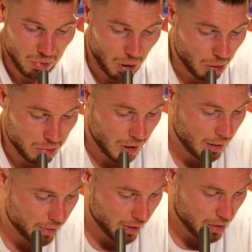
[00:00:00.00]
on
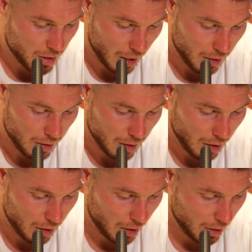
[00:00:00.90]
defense and
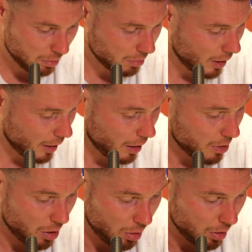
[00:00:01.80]
uh, and
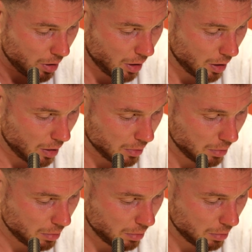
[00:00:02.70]
also on uh,